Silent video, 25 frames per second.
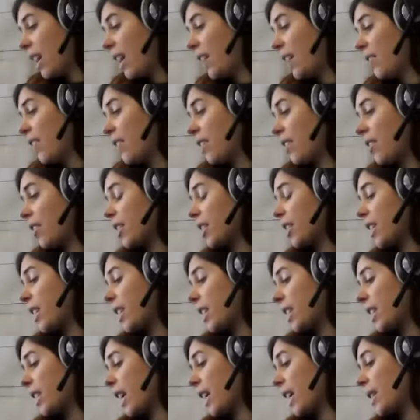And then there's
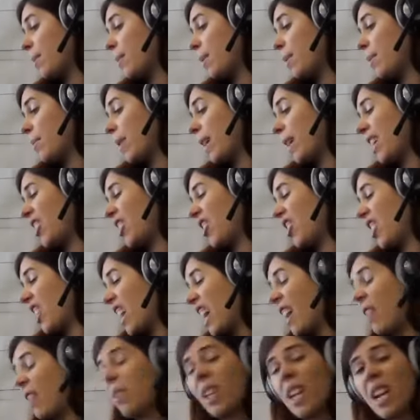an assessment page
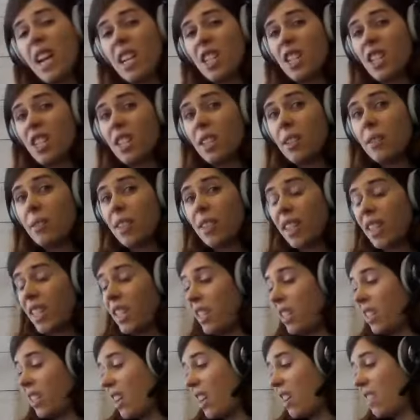that I would actually
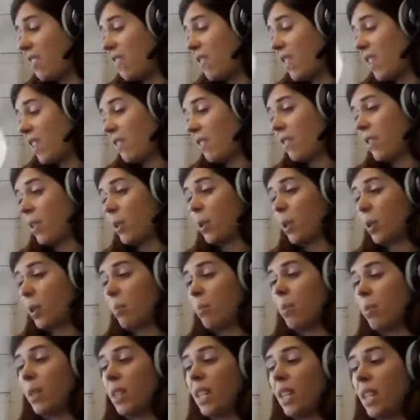really love if you
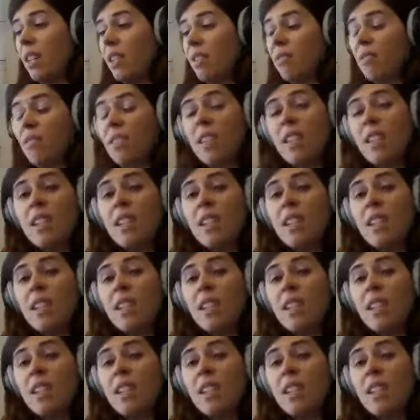complete